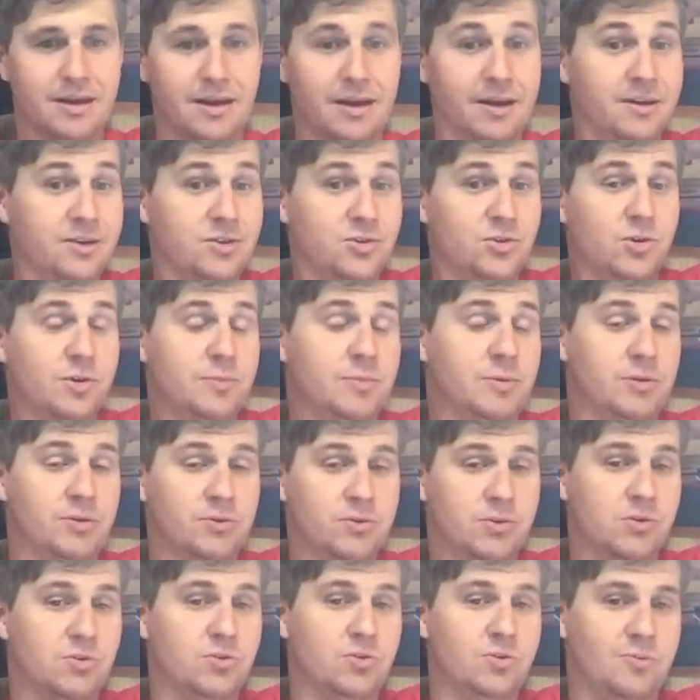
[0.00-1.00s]
I enjoyed my
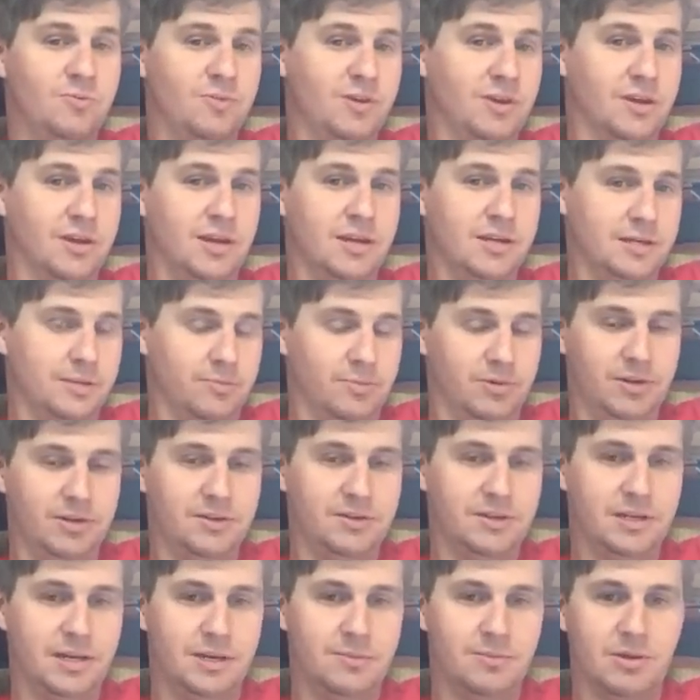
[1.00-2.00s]
little YouTube vacation, but
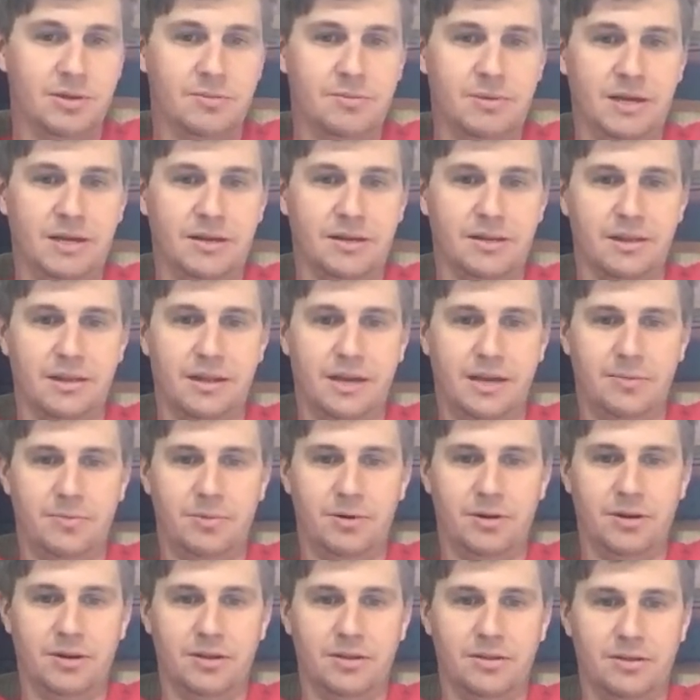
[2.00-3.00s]
it's time to get back to the
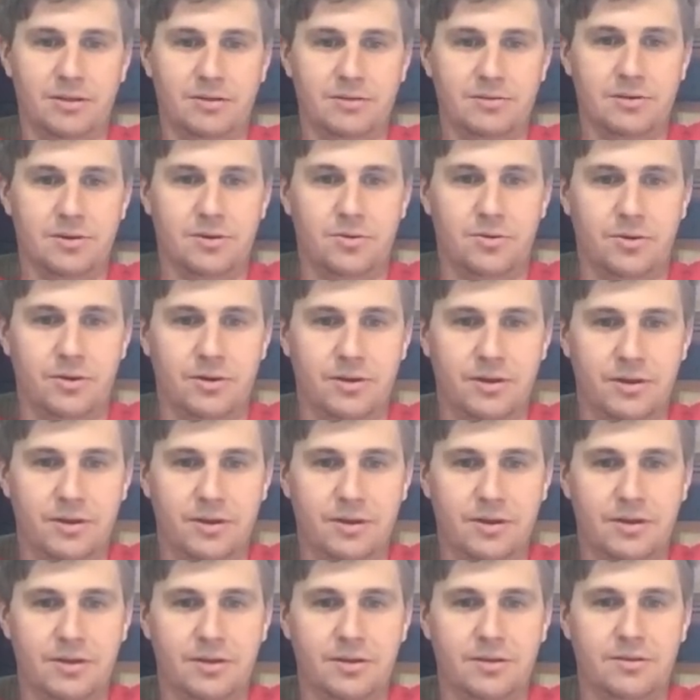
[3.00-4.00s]
camera and get things going.
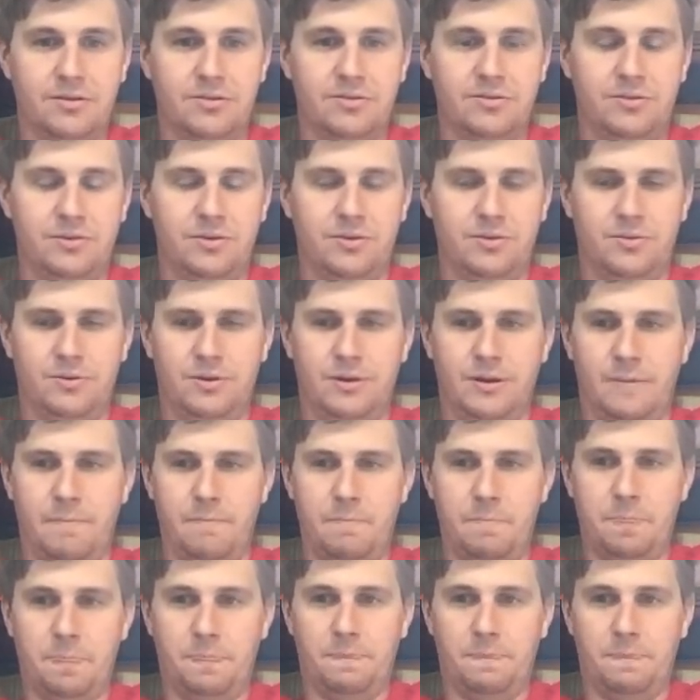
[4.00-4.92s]
So.